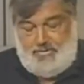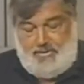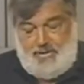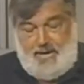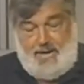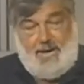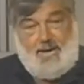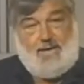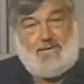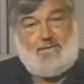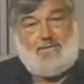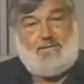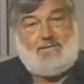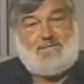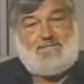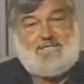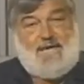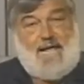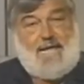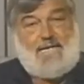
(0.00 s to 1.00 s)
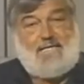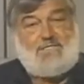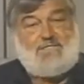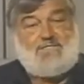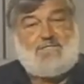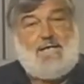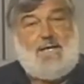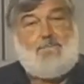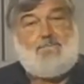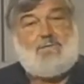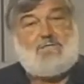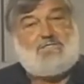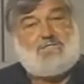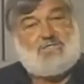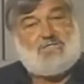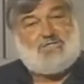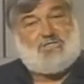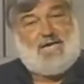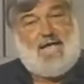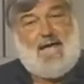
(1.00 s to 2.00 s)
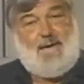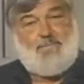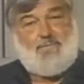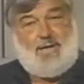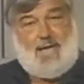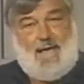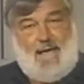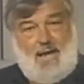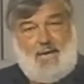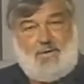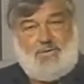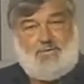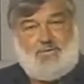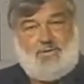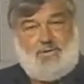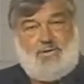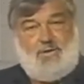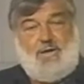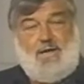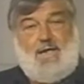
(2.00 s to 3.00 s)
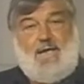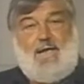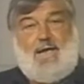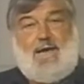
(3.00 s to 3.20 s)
The second step is the shop calendar,